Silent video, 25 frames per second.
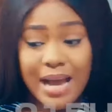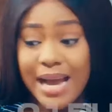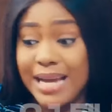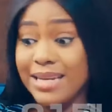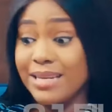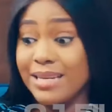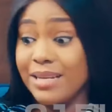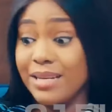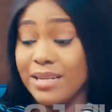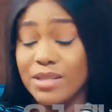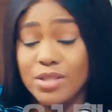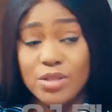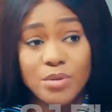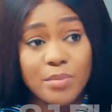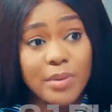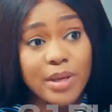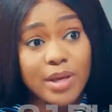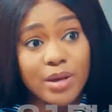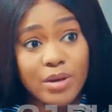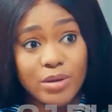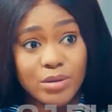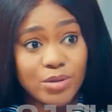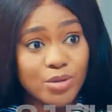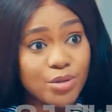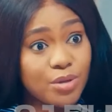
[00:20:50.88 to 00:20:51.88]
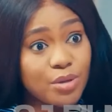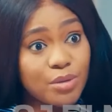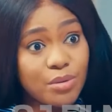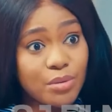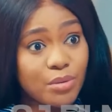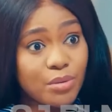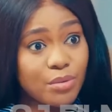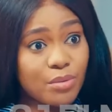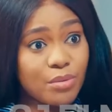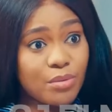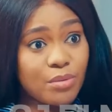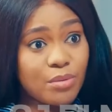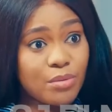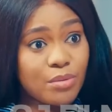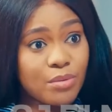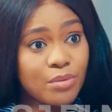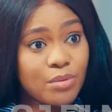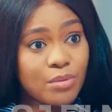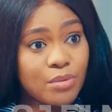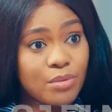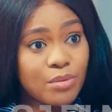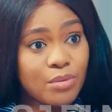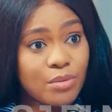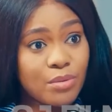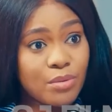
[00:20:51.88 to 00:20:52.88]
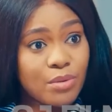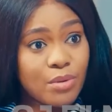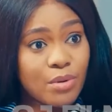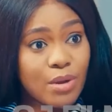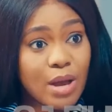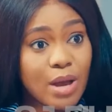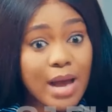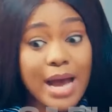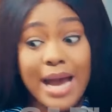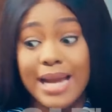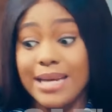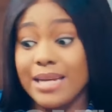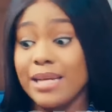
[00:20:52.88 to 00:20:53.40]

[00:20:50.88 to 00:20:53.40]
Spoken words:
I need to be in control. I